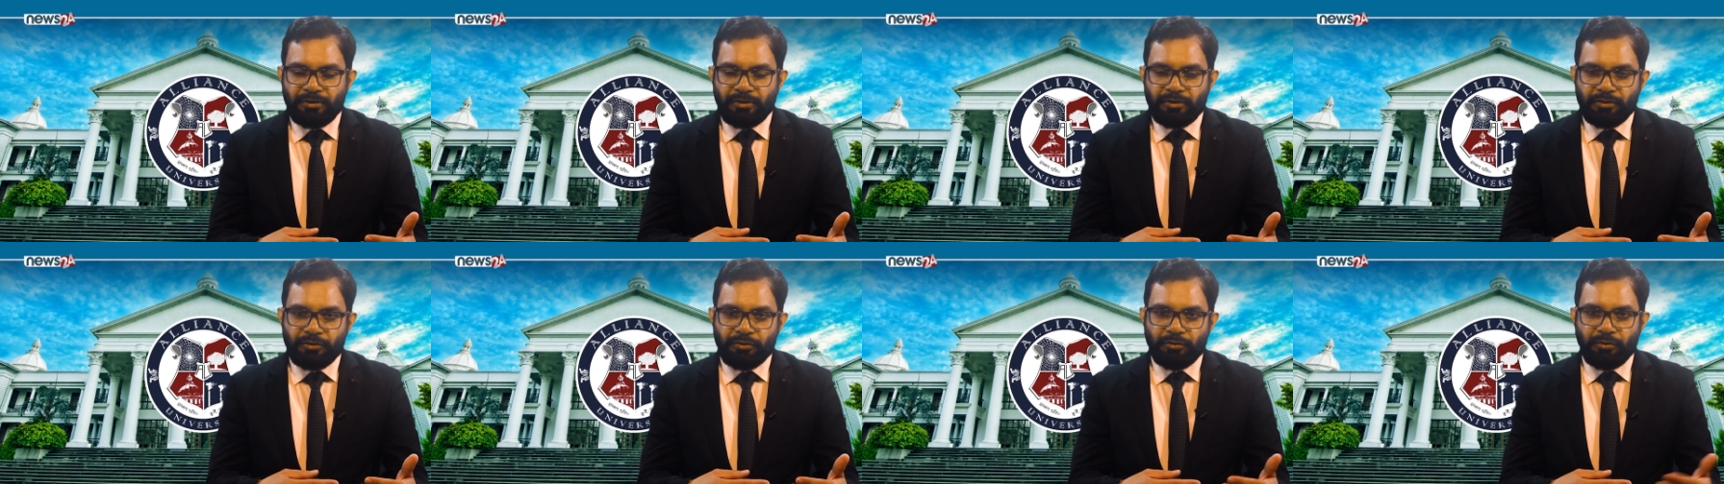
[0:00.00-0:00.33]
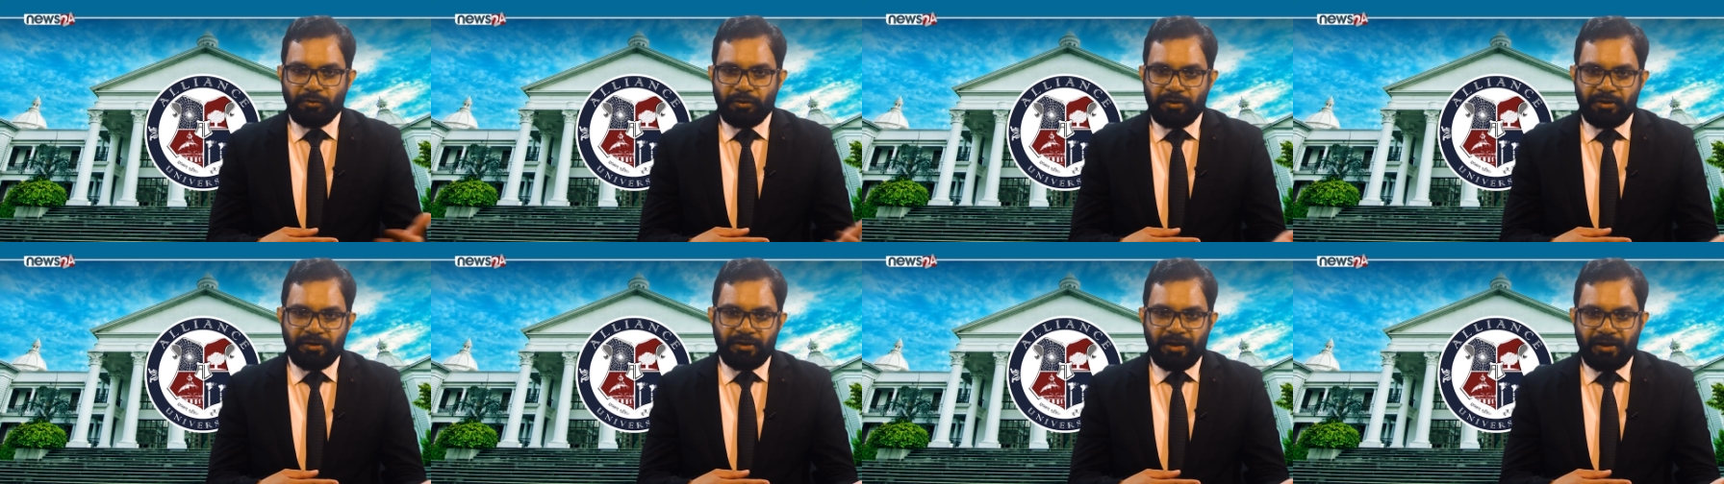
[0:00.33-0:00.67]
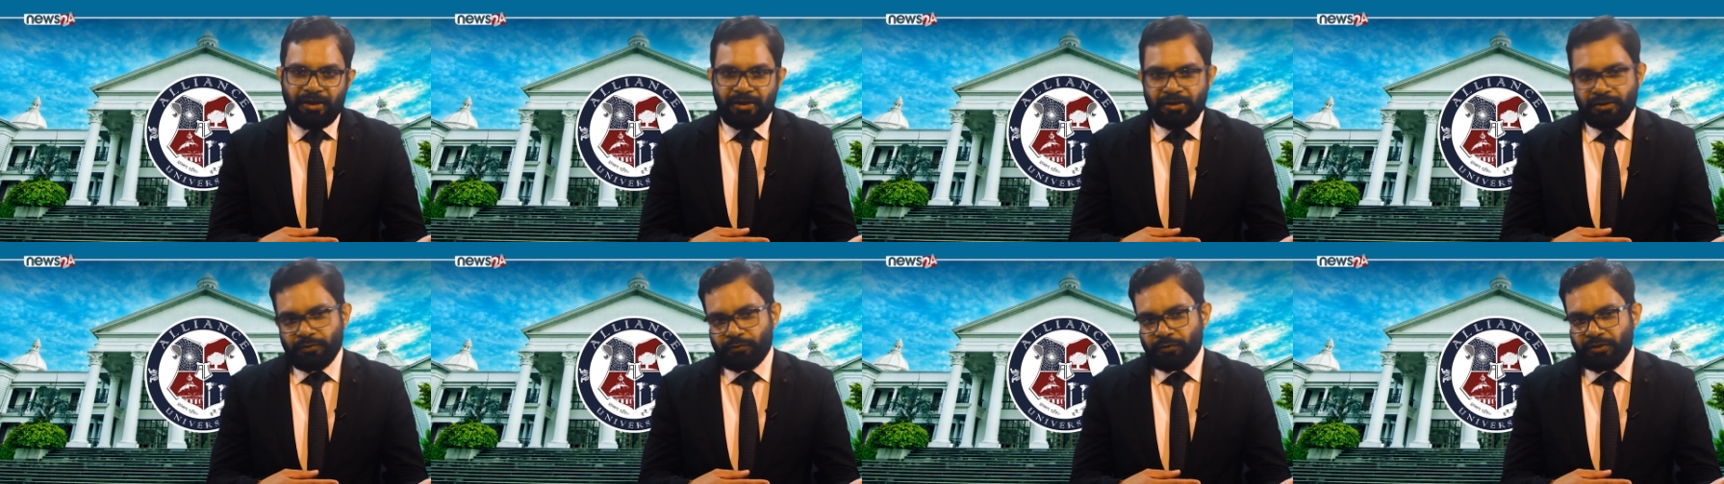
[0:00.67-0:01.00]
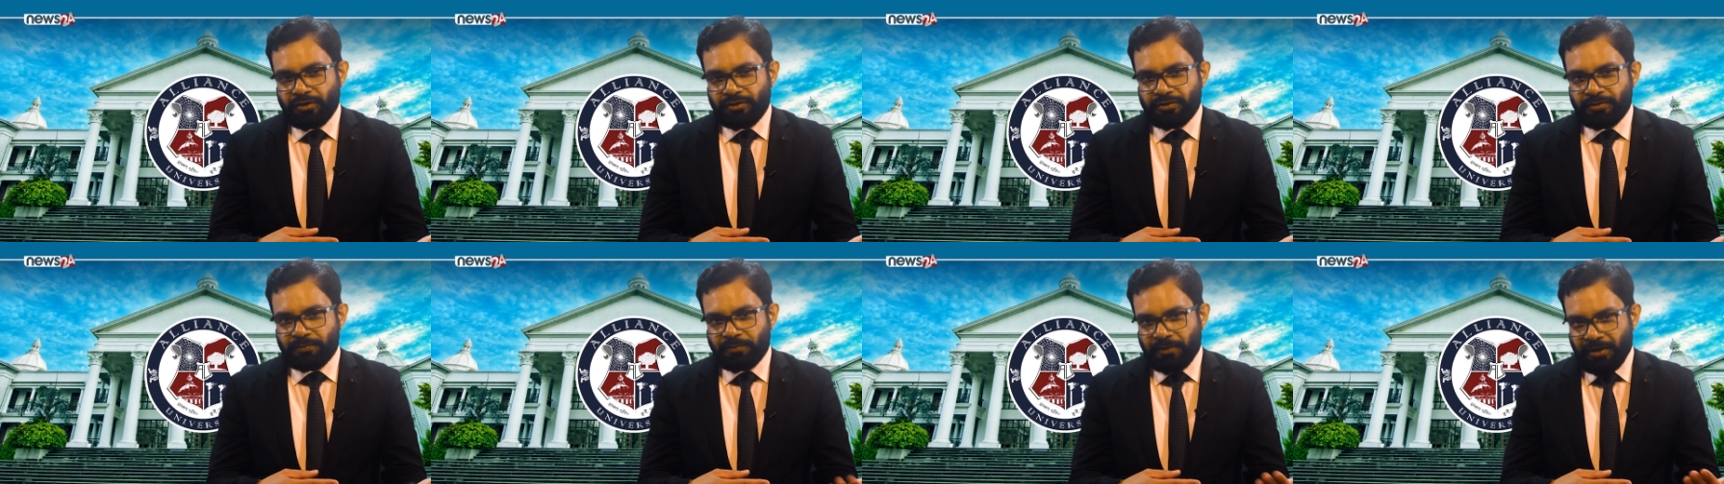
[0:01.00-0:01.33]
So in that we
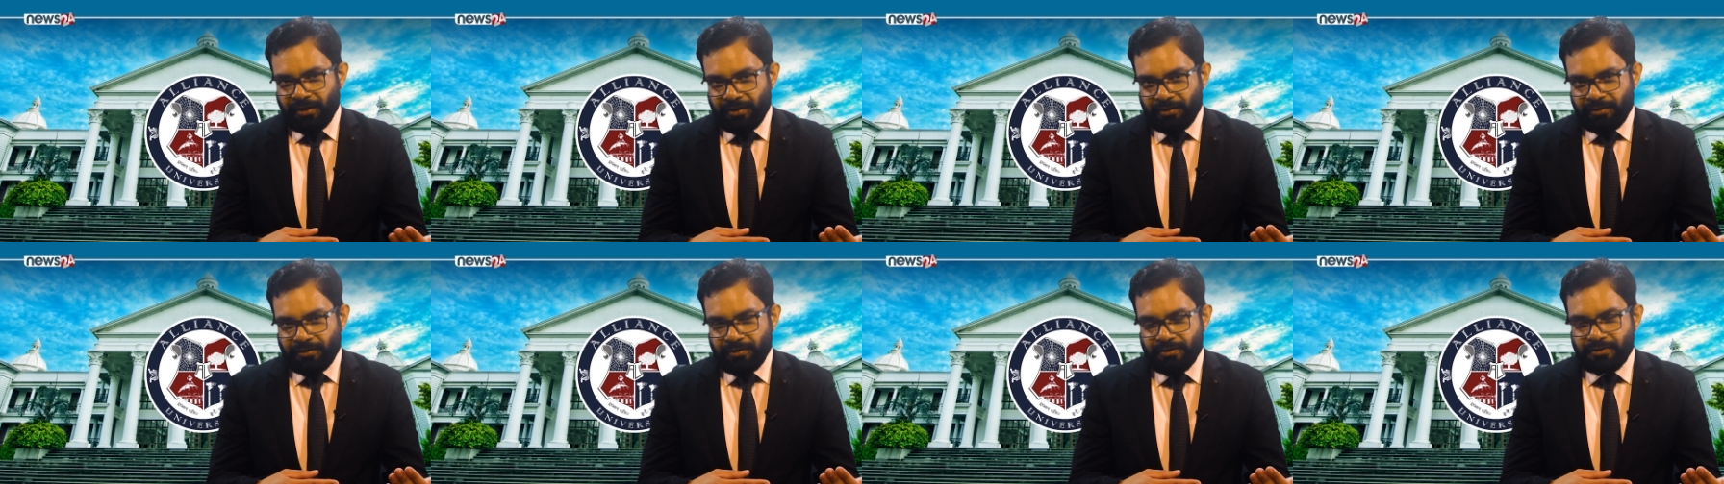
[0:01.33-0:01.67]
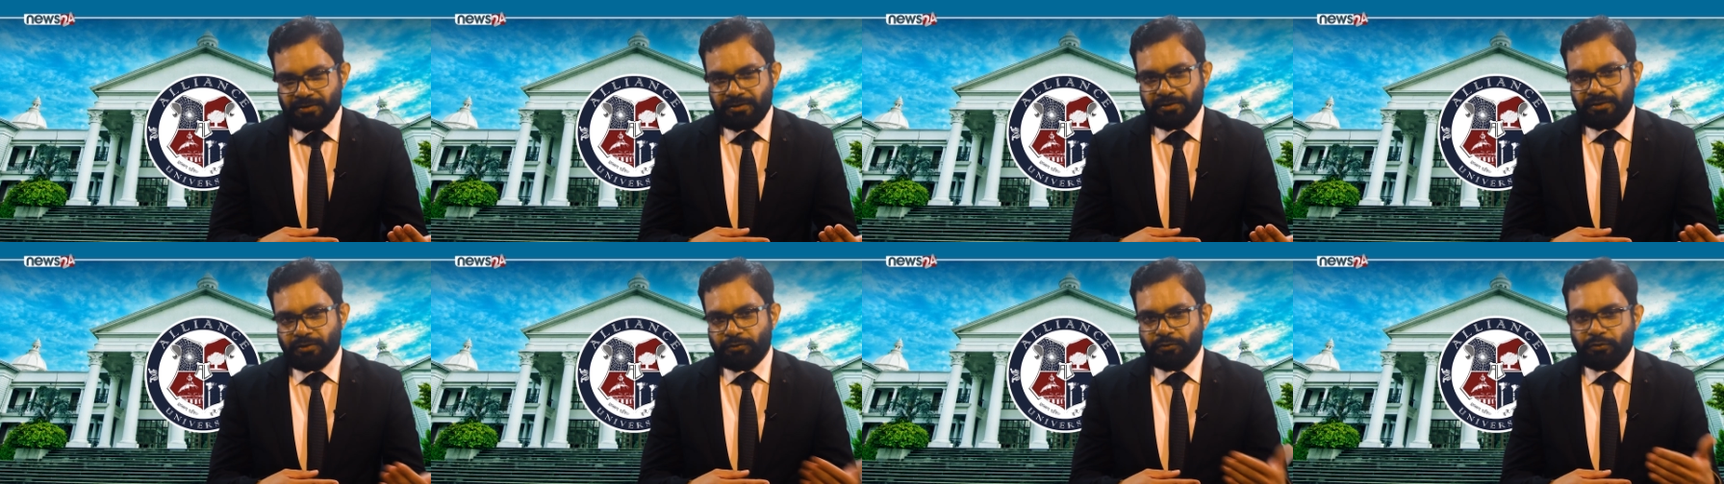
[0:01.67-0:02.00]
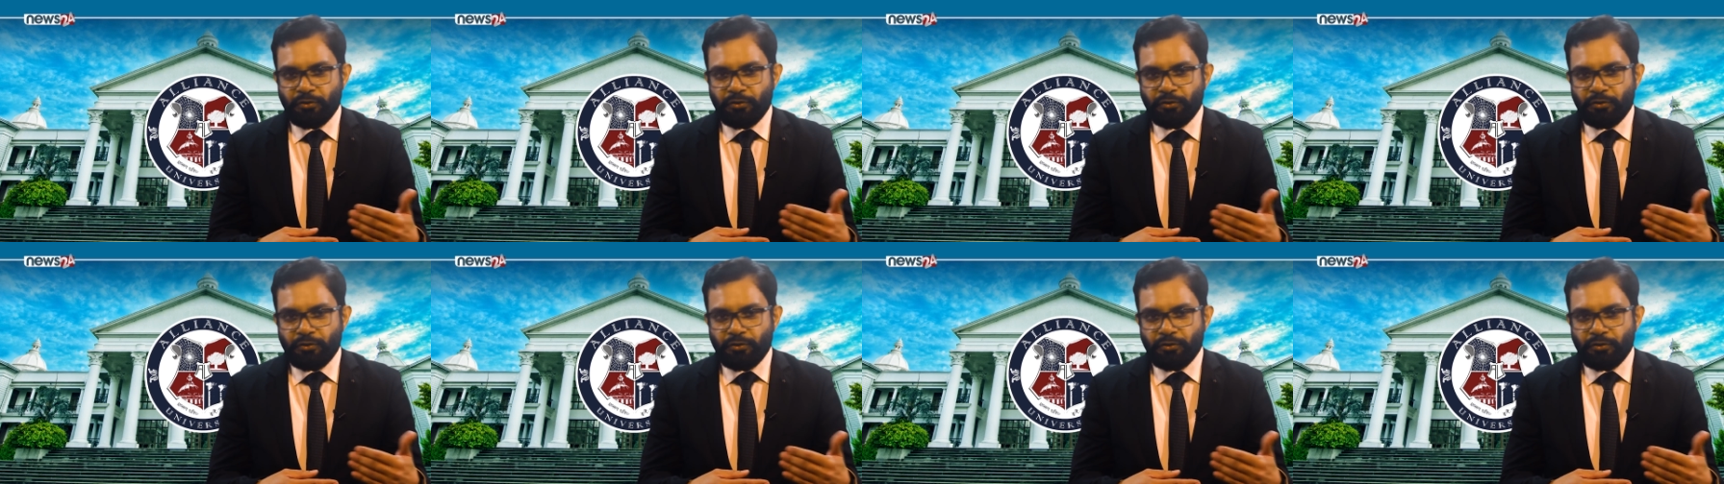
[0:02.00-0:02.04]
have the partners, the,